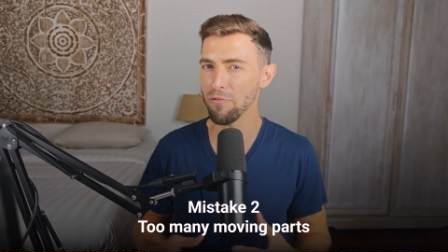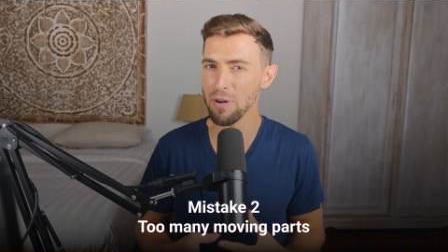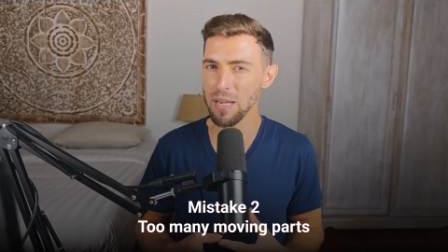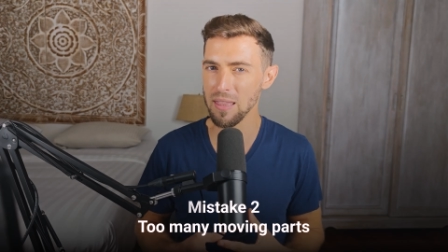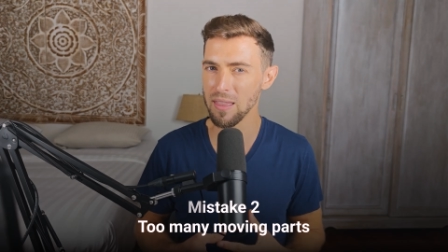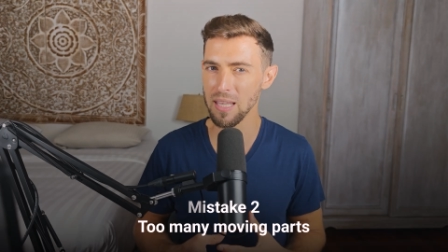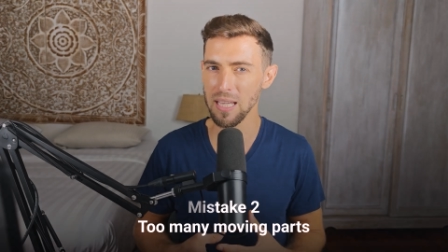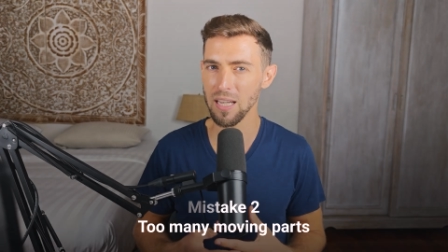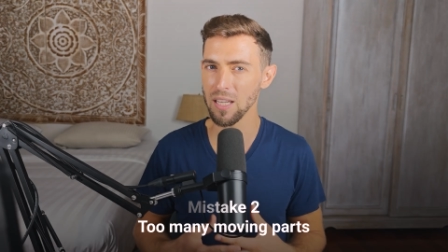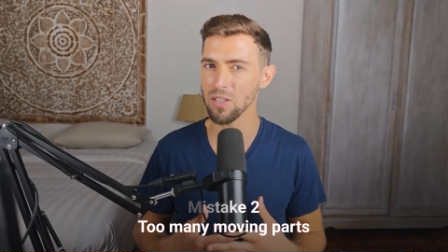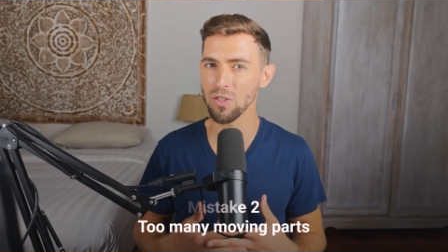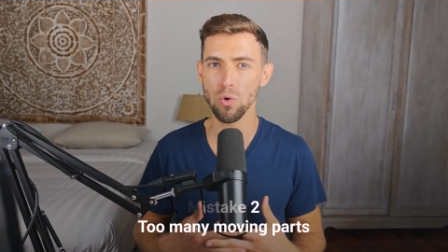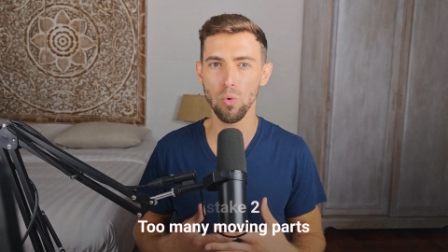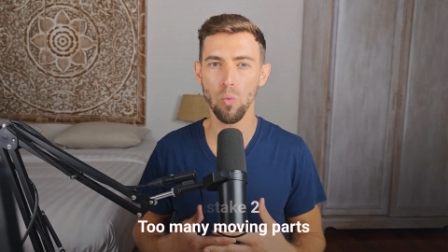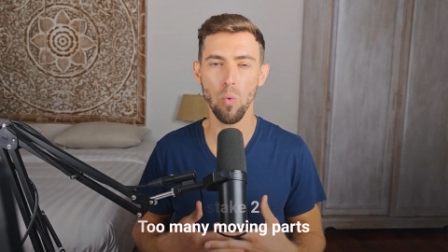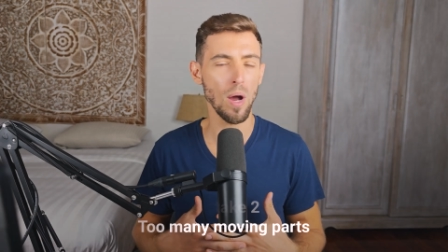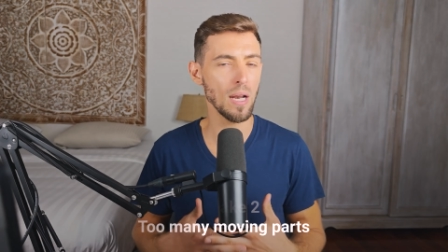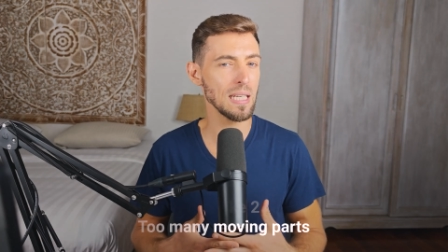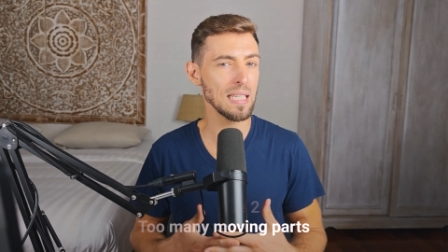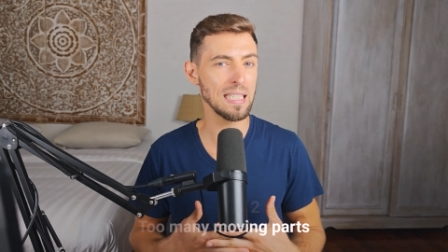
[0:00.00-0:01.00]
everything into
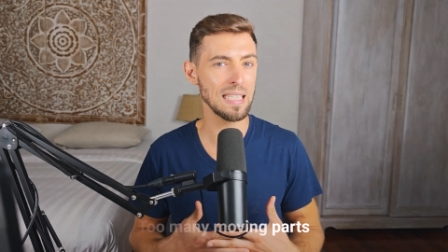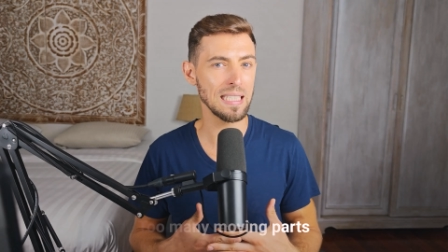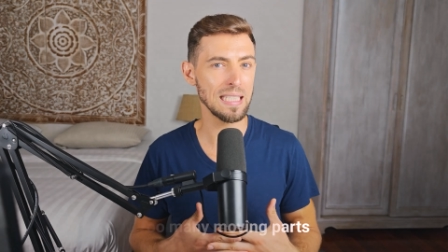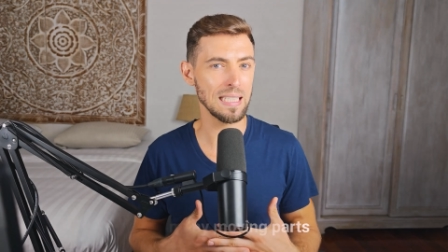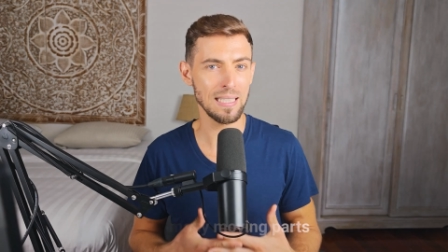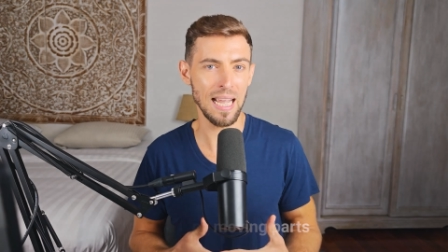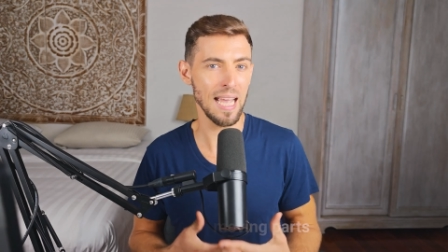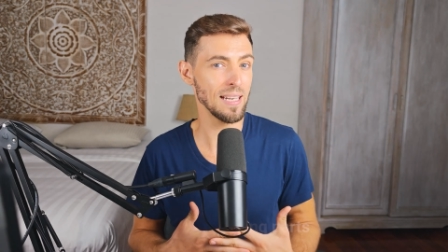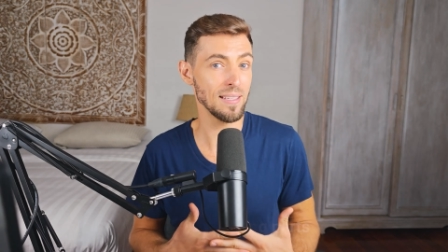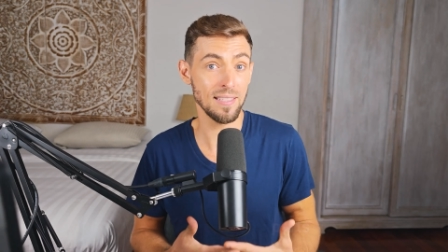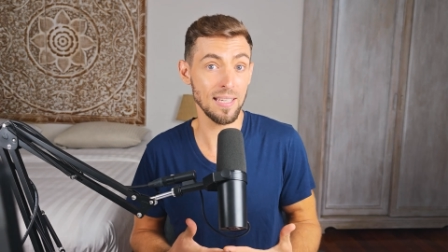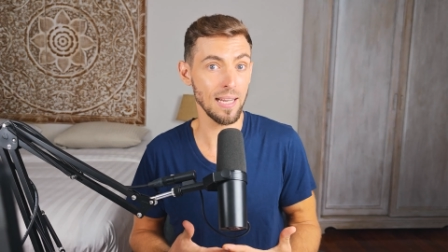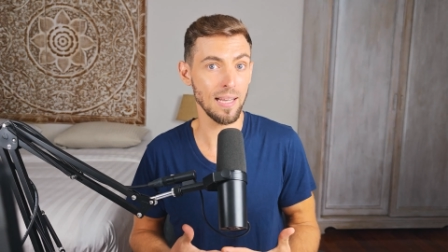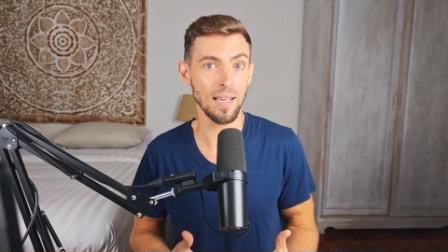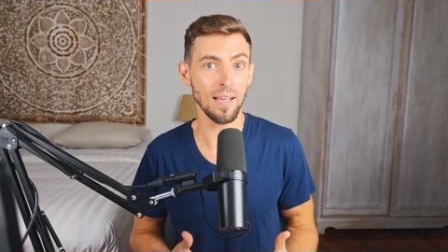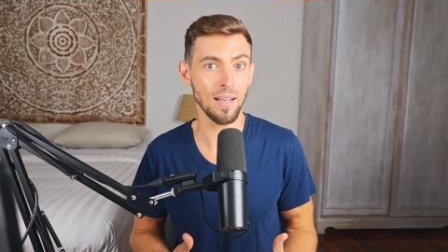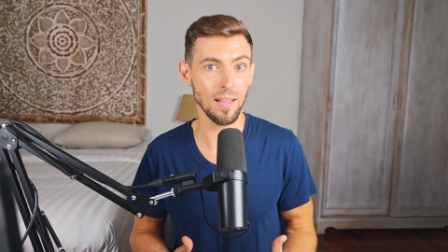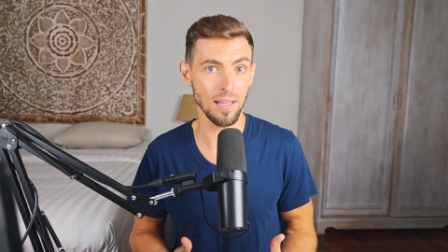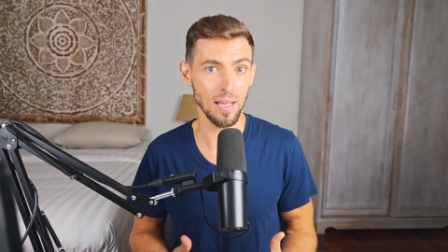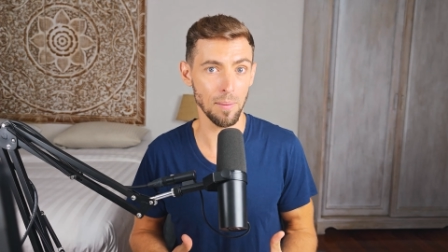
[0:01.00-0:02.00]
one 10
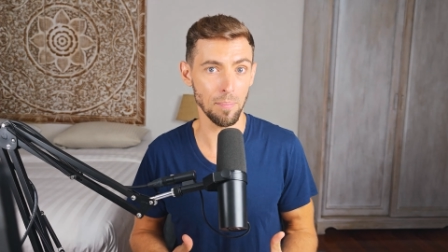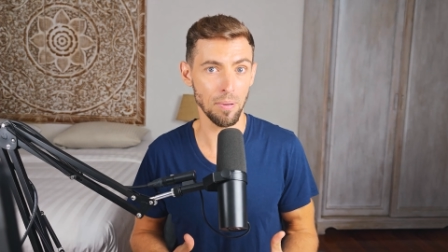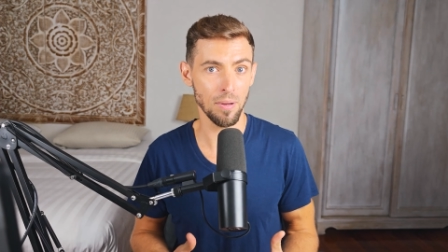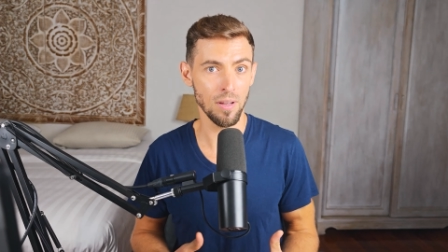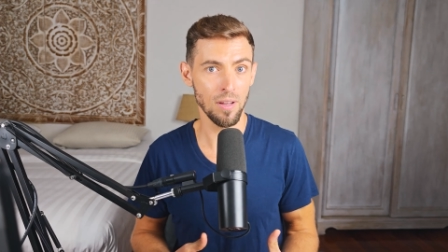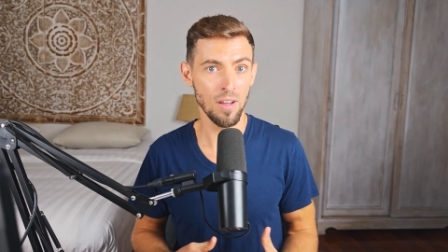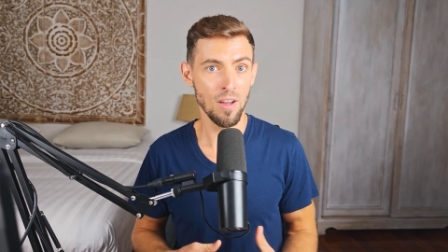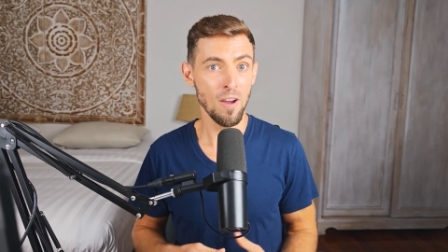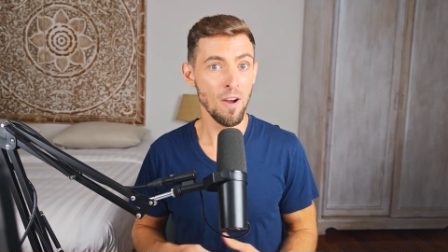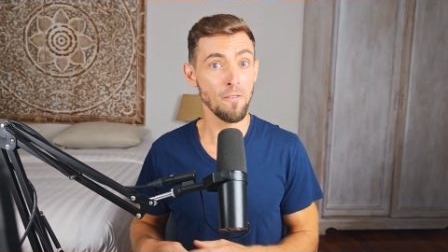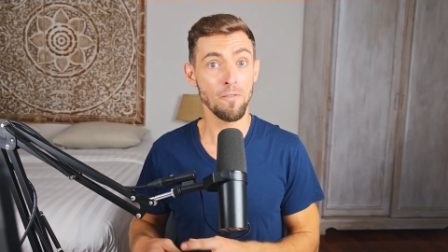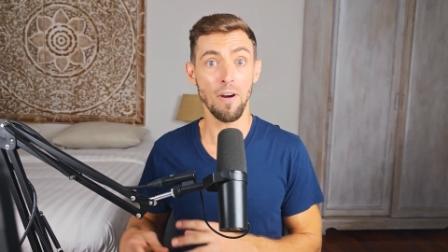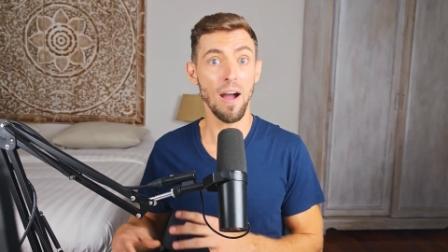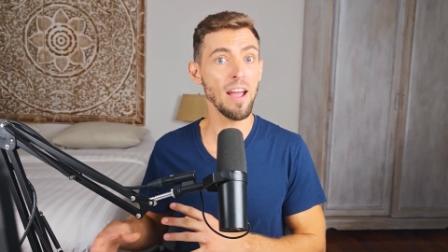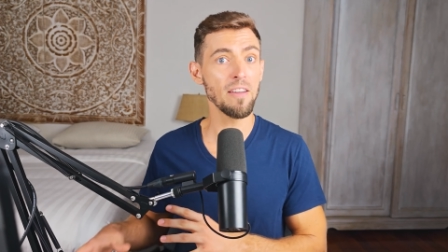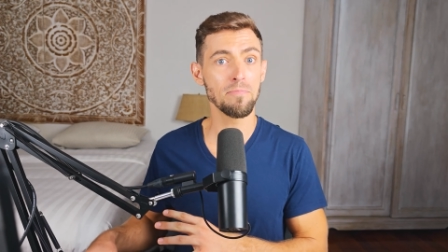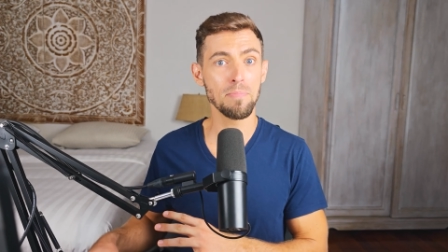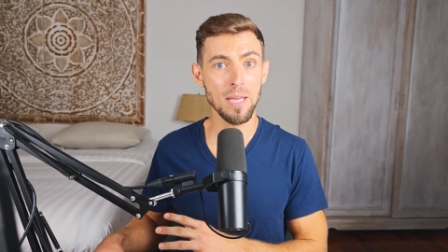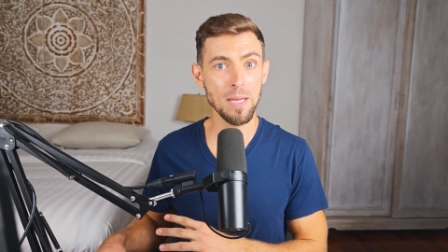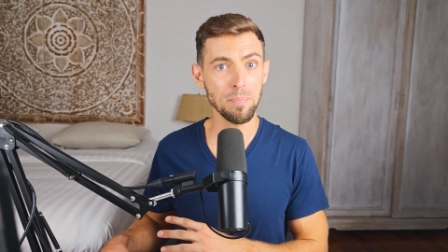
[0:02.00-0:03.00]
second clip
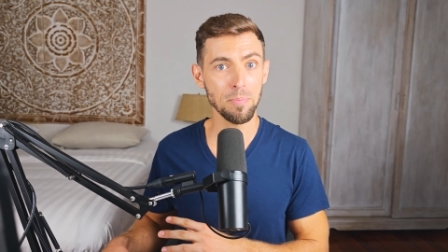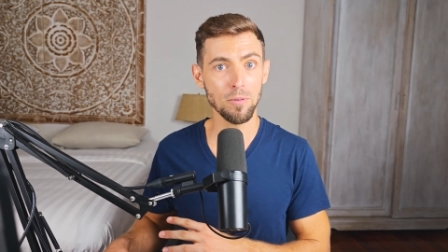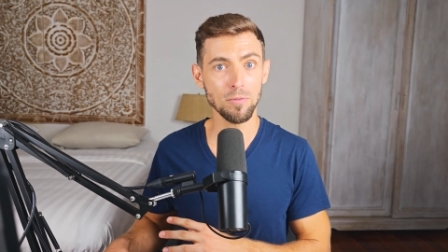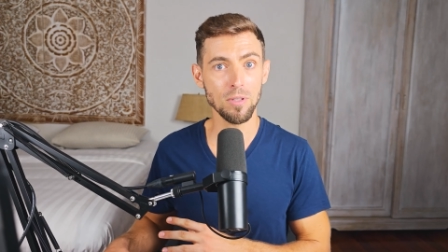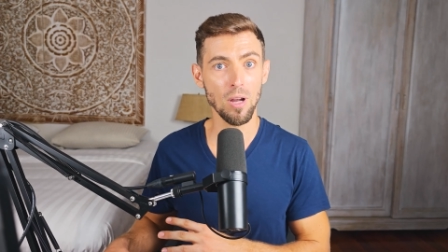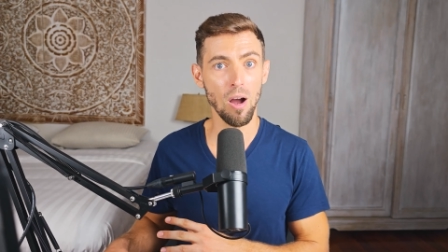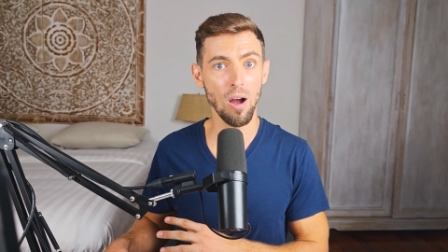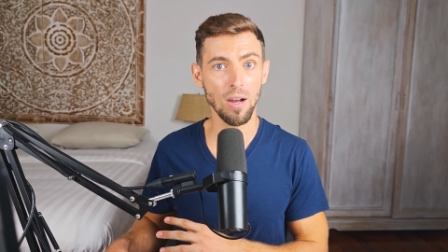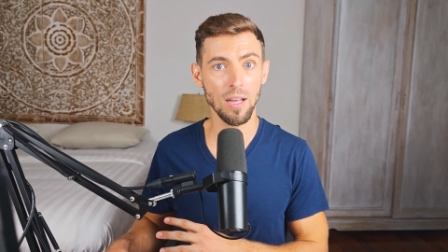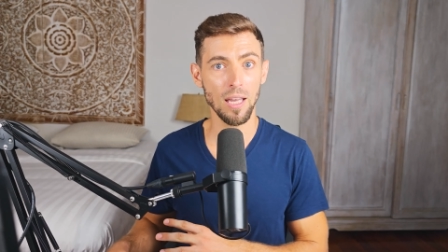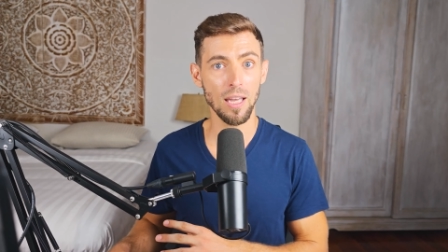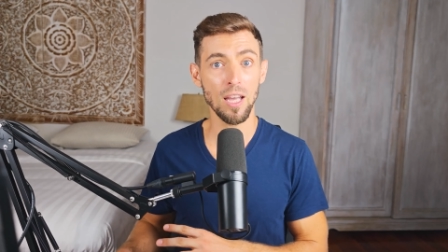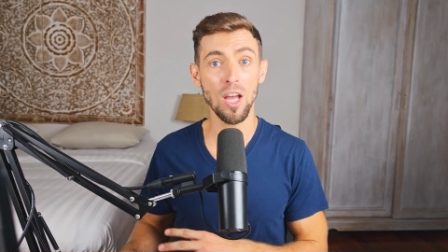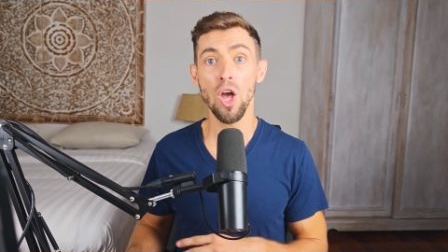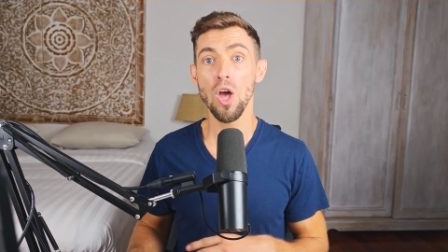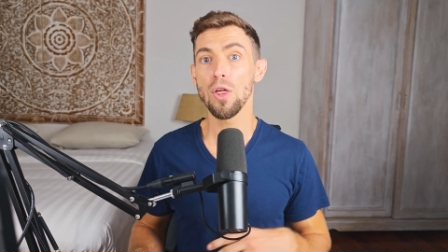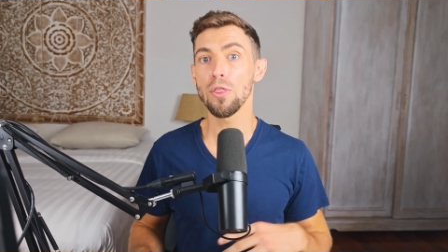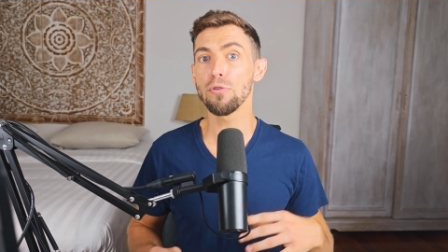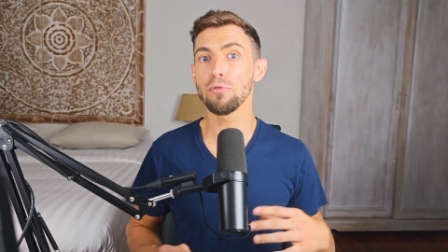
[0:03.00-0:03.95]
five people talking,